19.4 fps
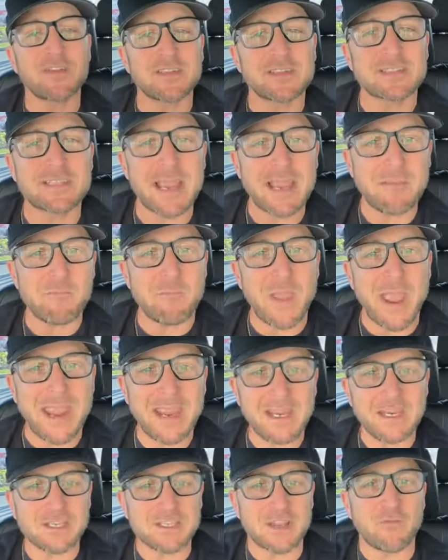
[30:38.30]
on the same
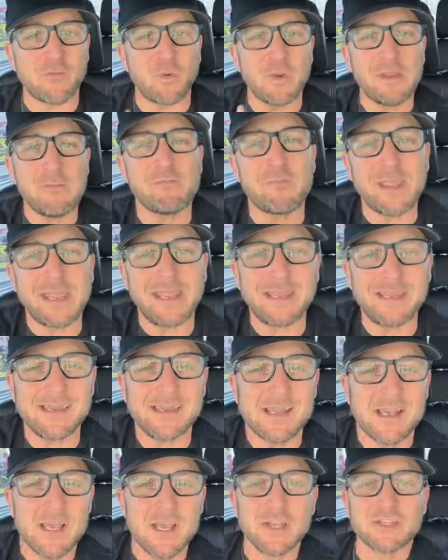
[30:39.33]
page? Have we
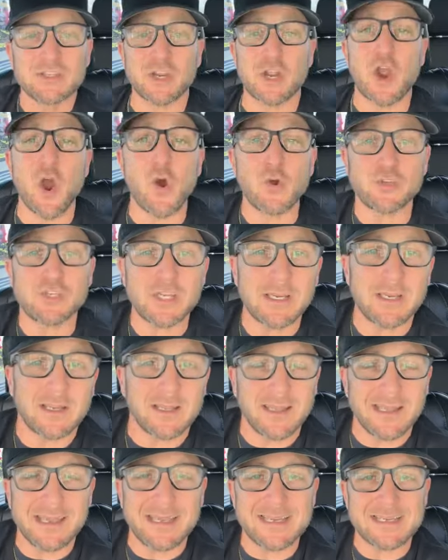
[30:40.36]
been to coaching
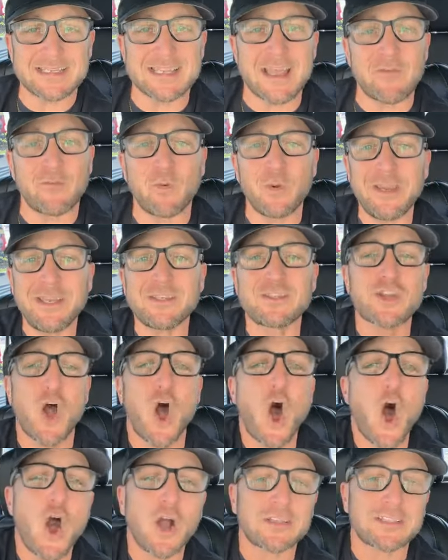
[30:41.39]
clinics? Have we
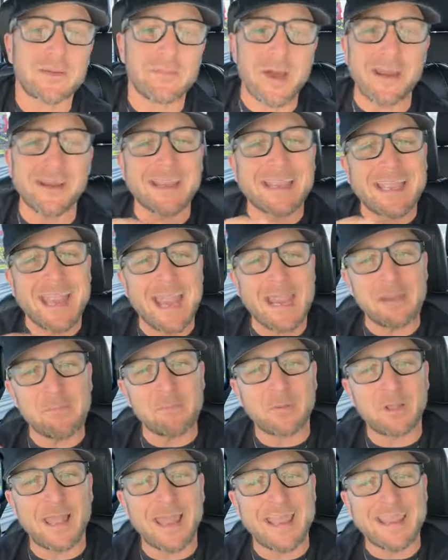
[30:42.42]
talked about a game
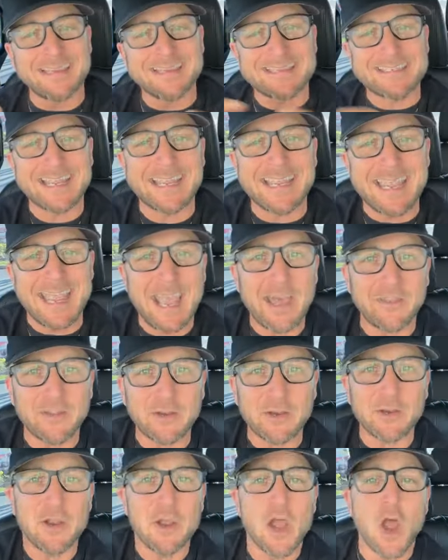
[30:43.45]
plan
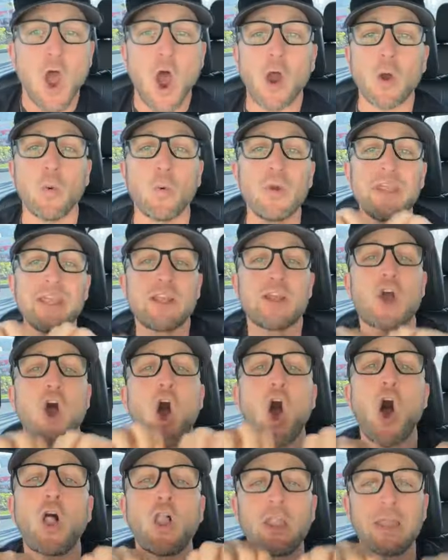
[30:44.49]
together? Are we
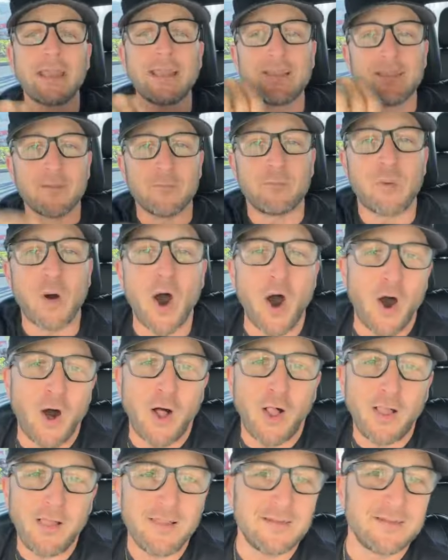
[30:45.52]
calling the
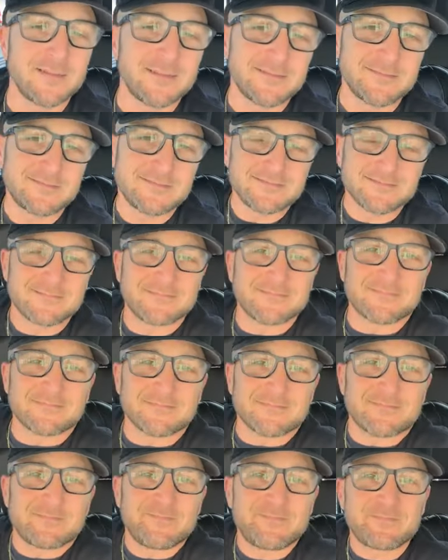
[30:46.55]
ball?
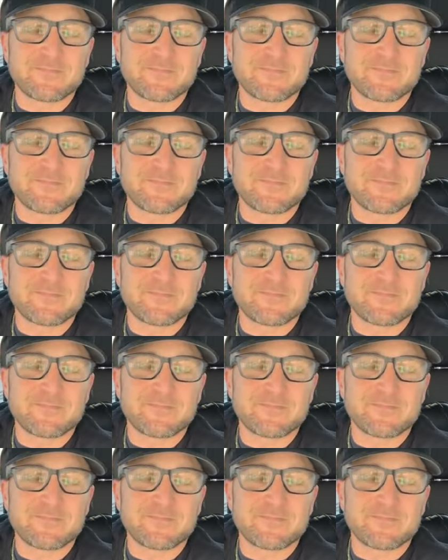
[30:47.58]
Hey,